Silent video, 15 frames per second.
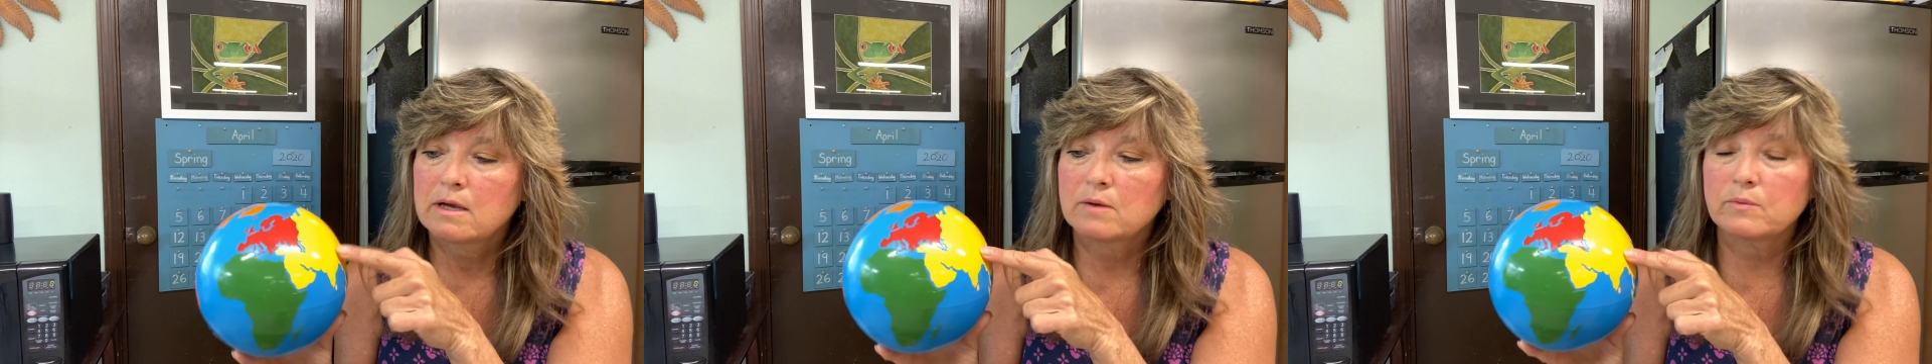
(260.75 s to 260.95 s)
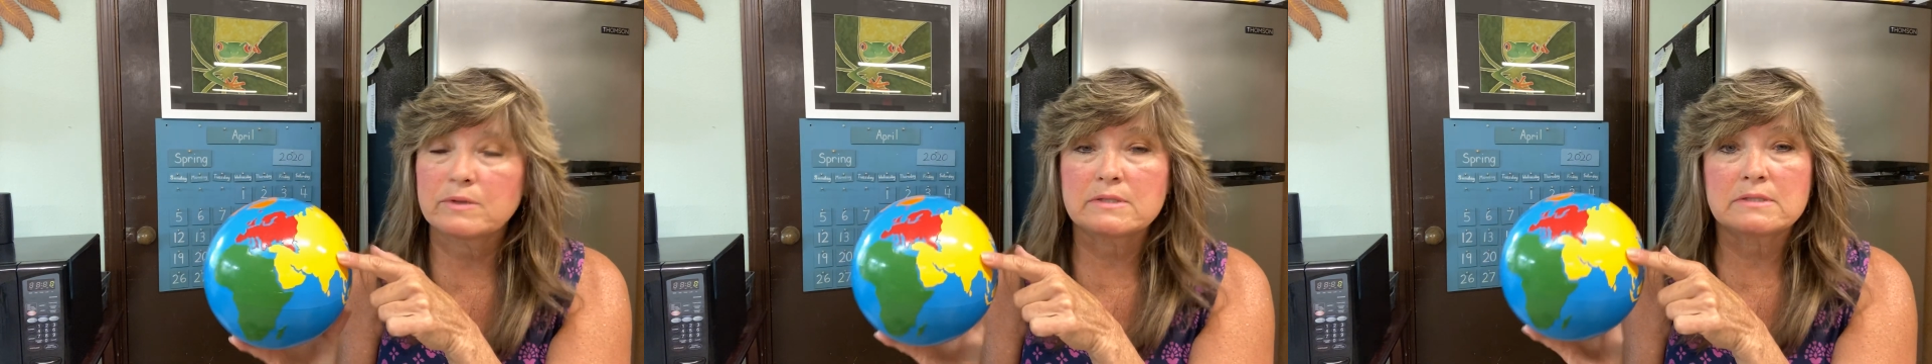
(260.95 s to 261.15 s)

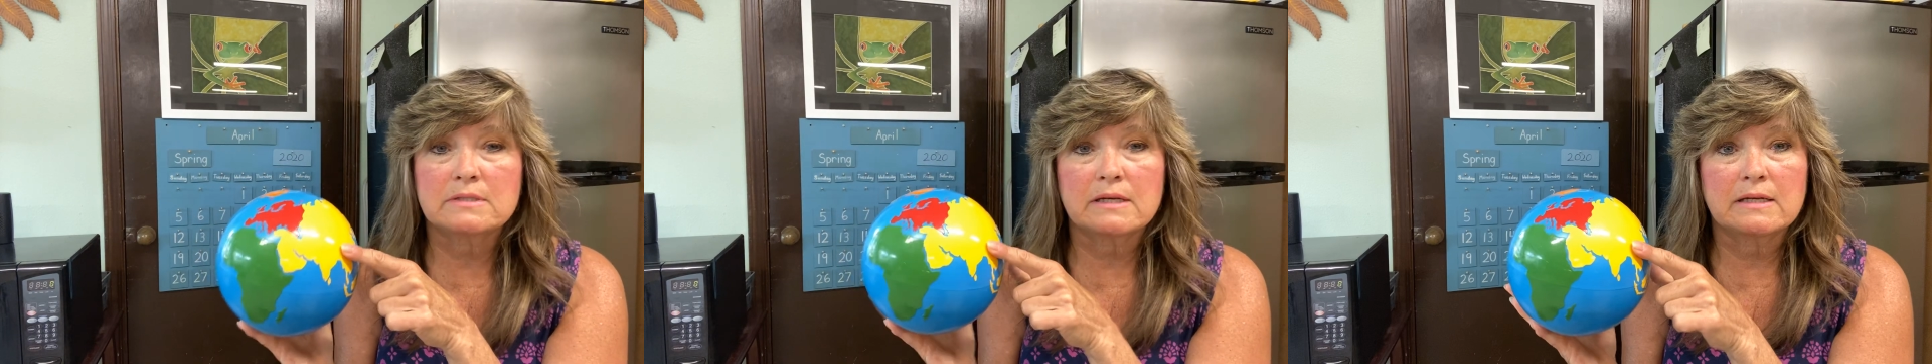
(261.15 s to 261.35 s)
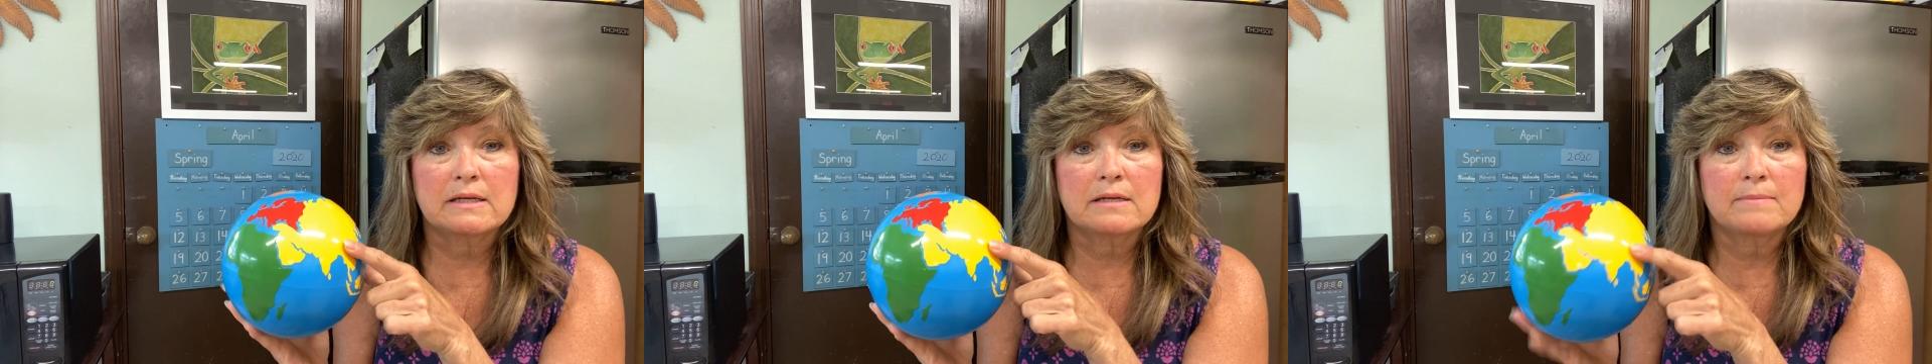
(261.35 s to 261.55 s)
and we
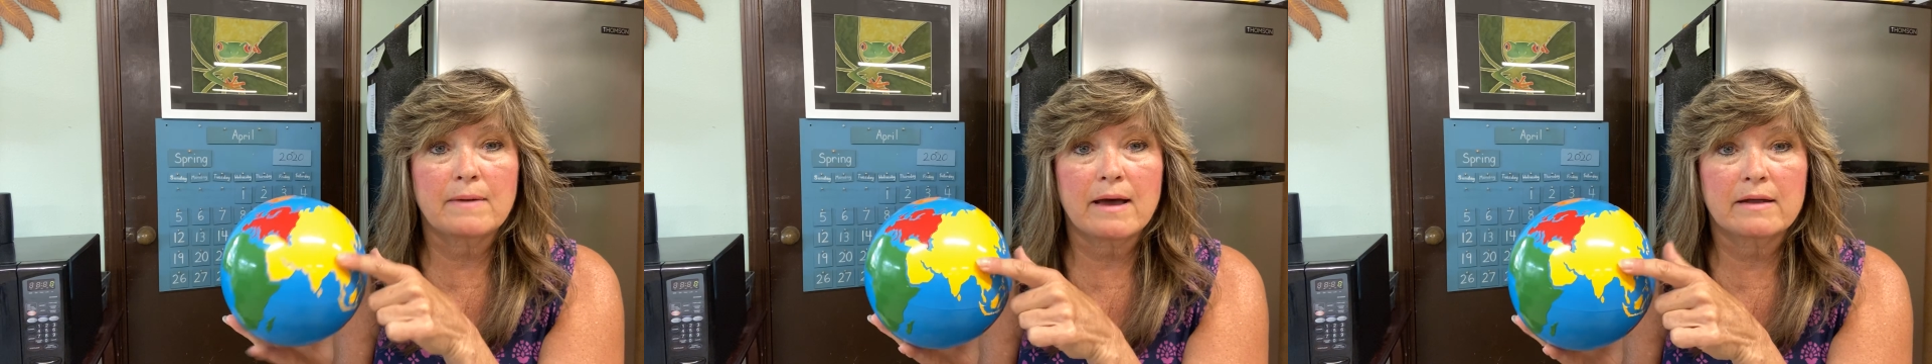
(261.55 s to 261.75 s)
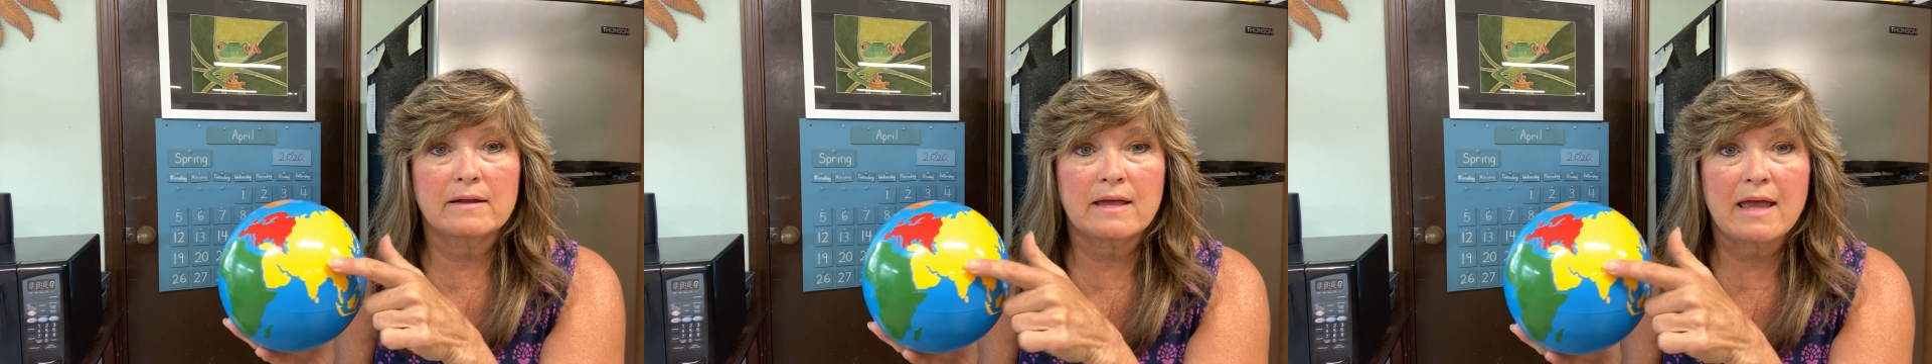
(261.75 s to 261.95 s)
studied
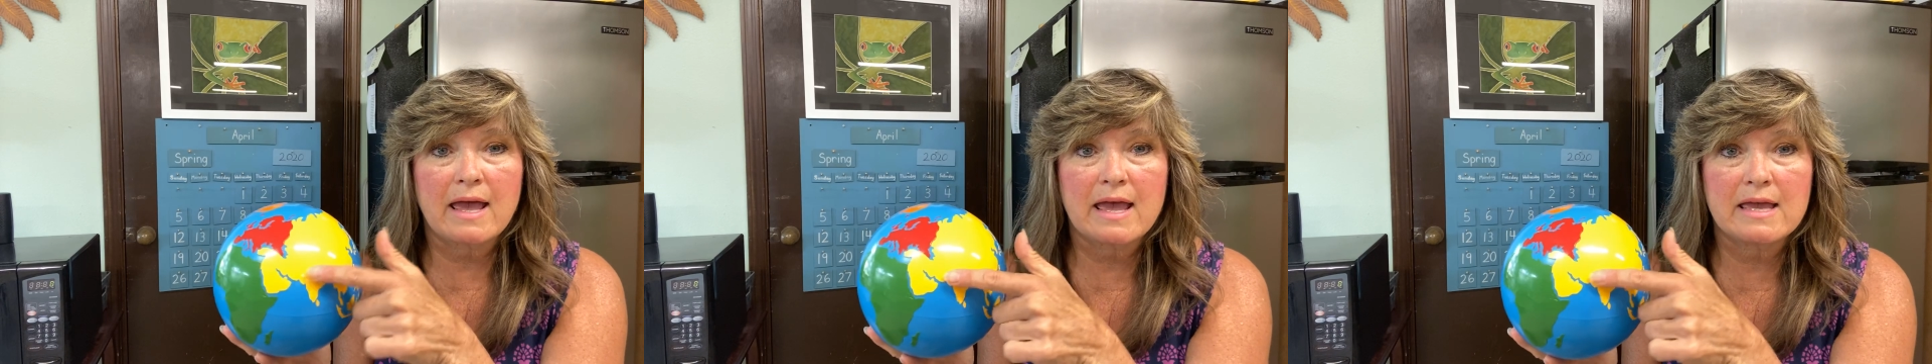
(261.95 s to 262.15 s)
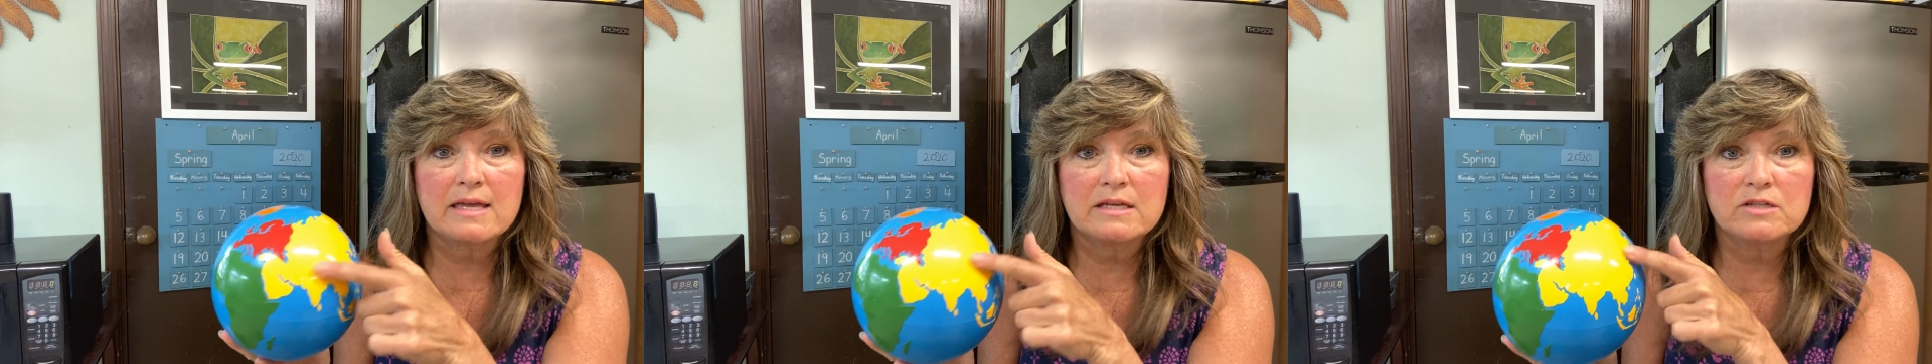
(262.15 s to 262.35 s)
about
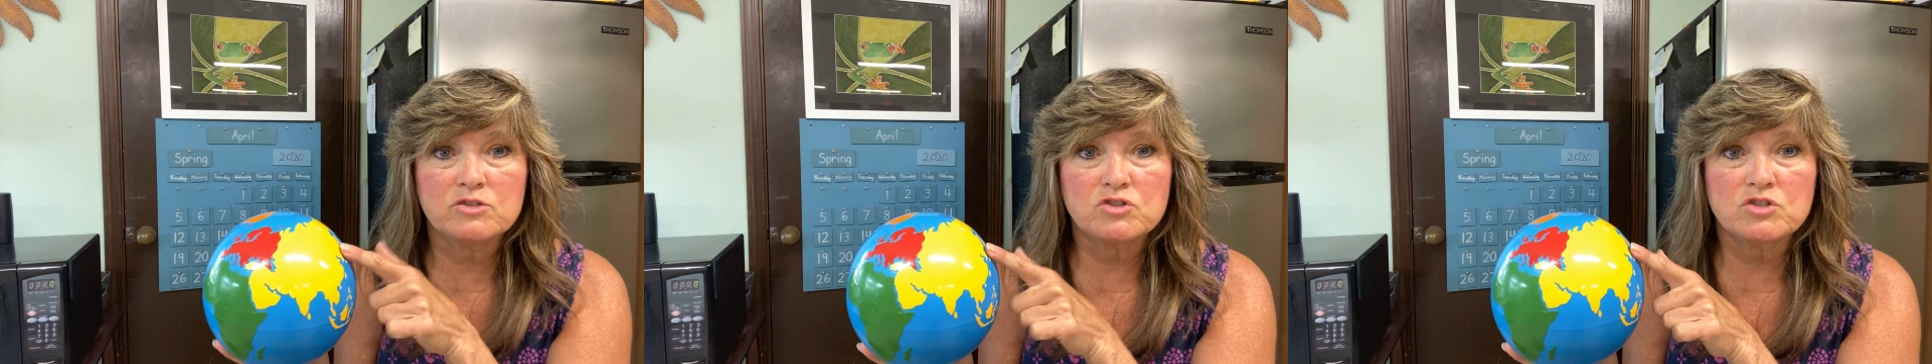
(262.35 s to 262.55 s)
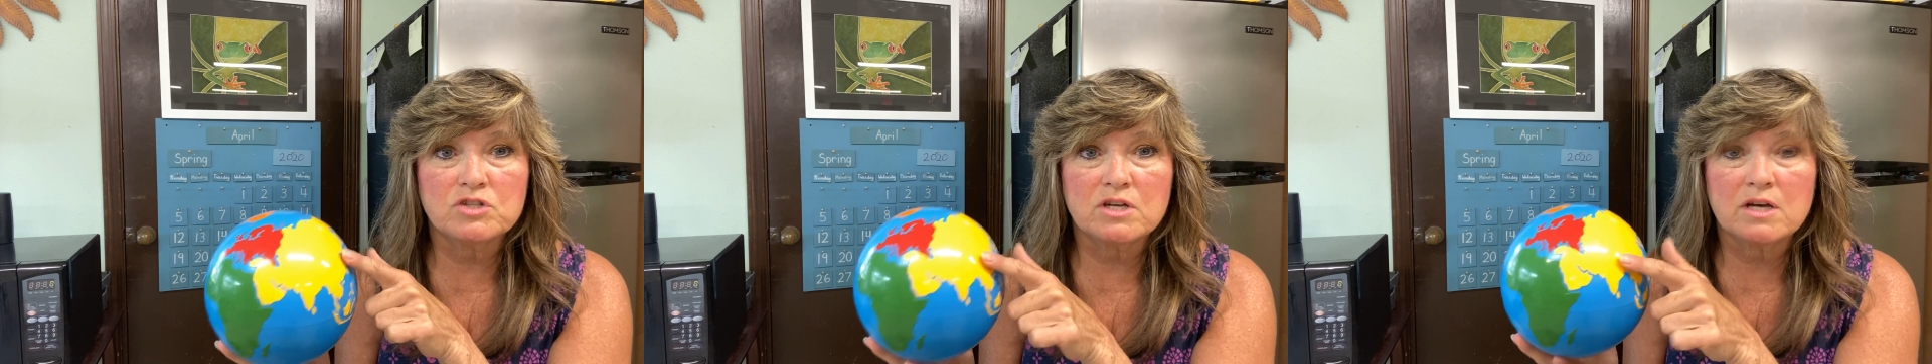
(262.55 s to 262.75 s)

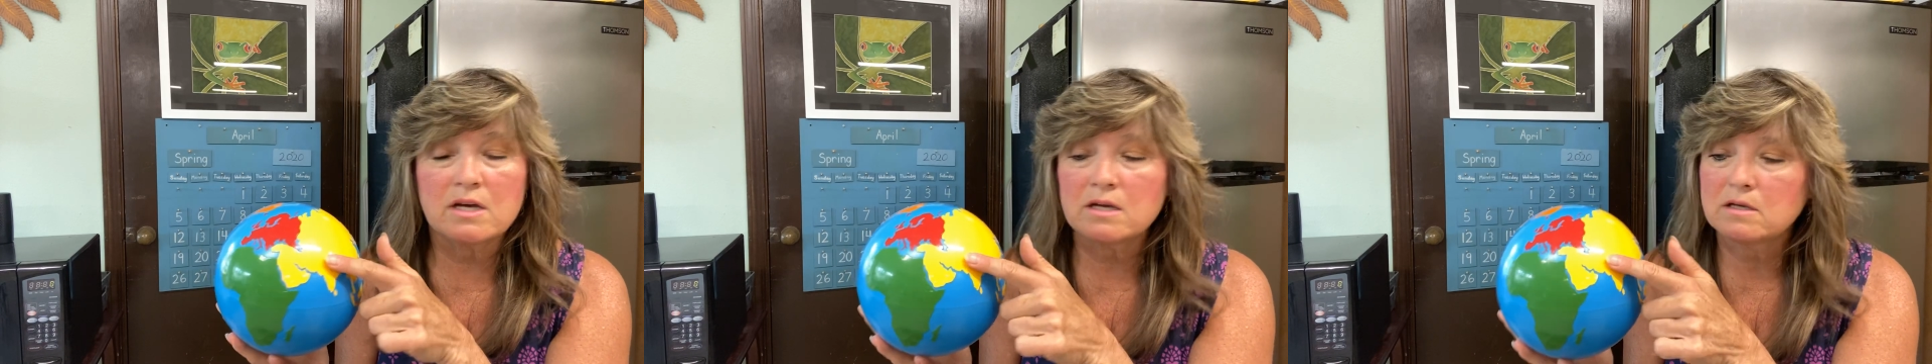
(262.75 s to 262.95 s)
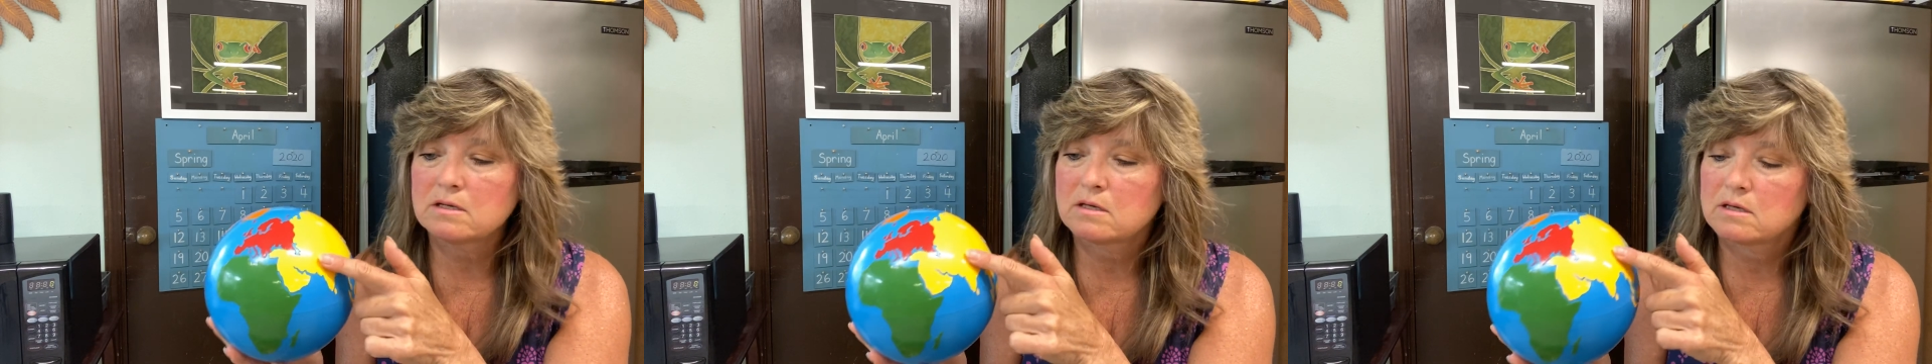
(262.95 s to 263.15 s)
Asia,